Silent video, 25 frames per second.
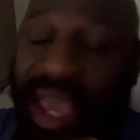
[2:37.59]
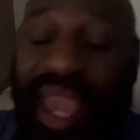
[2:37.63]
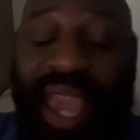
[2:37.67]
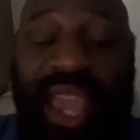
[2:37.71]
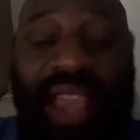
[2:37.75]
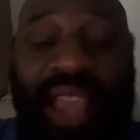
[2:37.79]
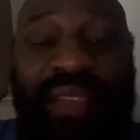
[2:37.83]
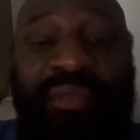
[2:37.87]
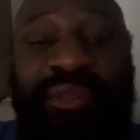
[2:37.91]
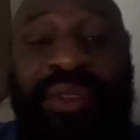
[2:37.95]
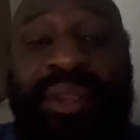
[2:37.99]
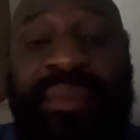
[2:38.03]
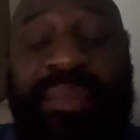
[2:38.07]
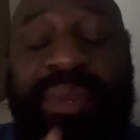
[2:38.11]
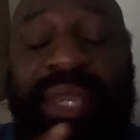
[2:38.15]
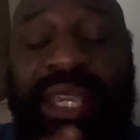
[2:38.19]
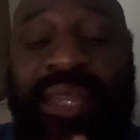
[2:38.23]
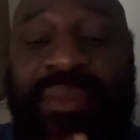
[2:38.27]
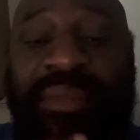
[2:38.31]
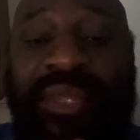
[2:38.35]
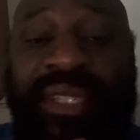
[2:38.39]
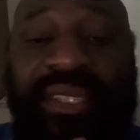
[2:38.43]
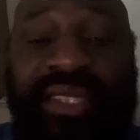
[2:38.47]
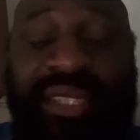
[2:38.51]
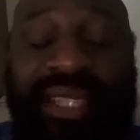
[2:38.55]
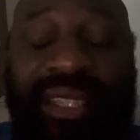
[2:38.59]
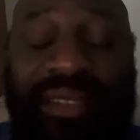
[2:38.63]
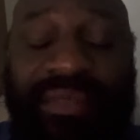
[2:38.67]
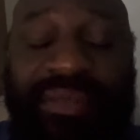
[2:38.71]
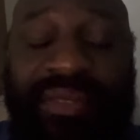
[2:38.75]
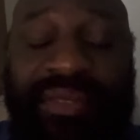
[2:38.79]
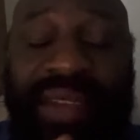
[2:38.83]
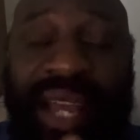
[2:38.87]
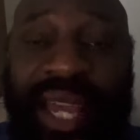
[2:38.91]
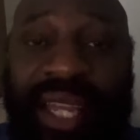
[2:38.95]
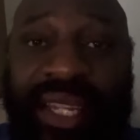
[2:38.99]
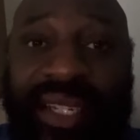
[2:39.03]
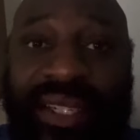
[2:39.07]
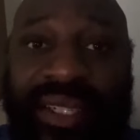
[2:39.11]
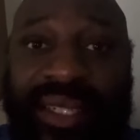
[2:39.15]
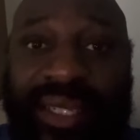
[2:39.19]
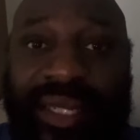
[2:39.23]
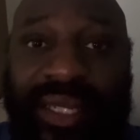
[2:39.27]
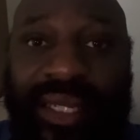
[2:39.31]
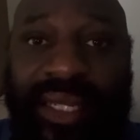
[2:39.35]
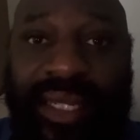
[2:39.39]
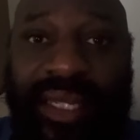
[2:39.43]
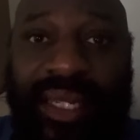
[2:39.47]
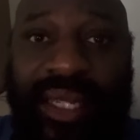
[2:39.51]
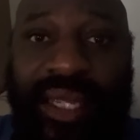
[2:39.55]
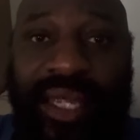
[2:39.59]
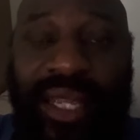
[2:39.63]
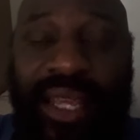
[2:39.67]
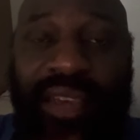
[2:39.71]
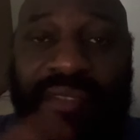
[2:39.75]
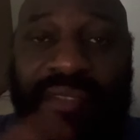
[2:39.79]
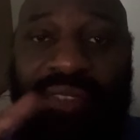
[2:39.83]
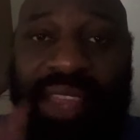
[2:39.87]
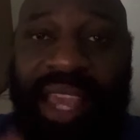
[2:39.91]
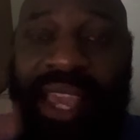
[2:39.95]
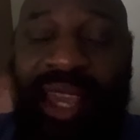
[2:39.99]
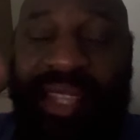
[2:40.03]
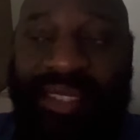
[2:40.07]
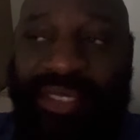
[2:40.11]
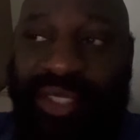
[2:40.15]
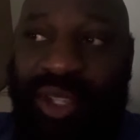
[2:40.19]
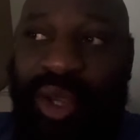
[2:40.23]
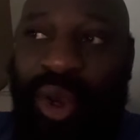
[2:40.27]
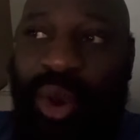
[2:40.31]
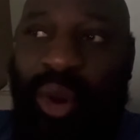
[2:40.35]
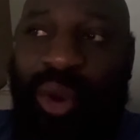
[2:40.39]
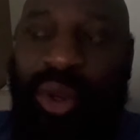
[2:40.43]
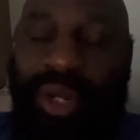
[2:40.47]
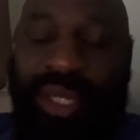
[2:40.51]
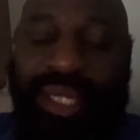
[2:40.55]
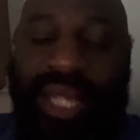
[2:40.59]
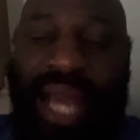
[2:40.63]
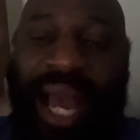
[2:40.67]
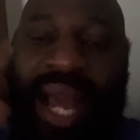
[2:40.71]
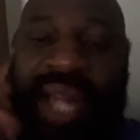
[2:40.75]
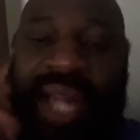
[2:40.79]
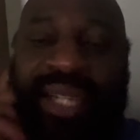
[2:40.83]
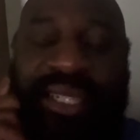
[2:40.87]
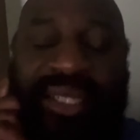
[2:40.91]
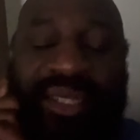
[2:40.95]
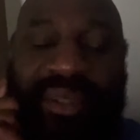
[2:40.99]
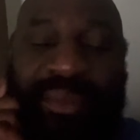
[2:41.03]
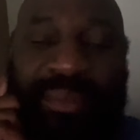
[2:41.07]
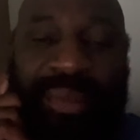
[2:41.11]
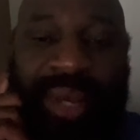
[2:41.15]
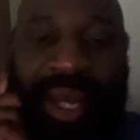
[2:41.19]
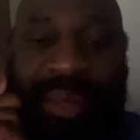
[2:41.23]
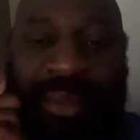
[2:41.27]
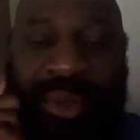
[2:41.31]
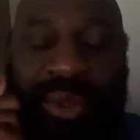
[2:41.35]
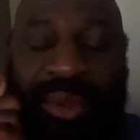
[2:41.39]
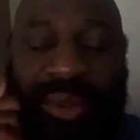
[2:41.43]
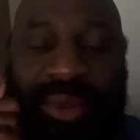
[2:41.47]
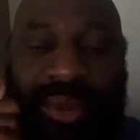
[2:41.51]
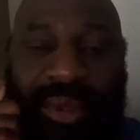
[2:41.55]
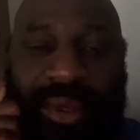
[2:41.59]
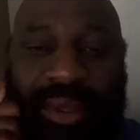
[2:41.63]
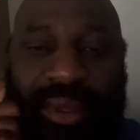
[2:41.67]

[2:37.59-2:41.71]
Every PBC fighter that has gone out of the bubble,